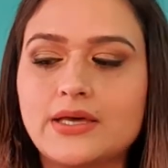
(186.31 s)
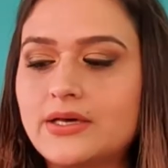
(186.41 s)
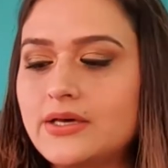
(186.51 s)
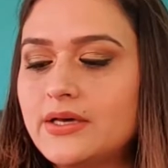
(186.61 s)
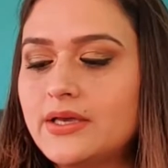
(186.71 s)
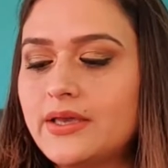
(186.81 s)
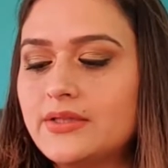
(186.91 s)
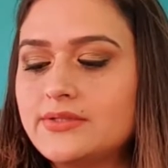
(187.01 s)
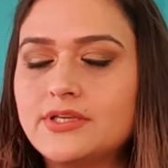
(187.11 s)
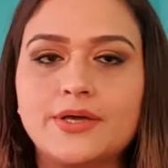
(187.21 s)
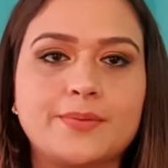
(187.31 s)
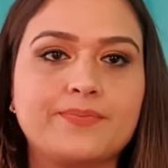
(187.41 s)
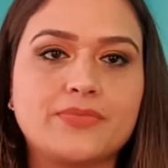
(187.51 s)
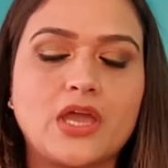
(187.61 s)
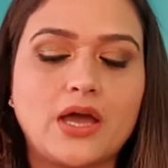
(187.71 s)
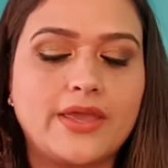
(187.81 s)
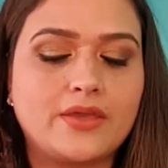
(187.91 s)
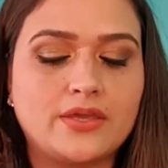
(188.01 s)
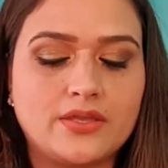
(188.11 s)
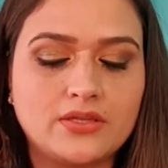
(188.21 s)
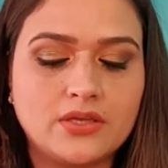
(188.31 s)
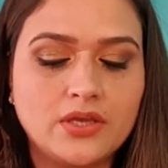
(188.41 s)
and yeah, I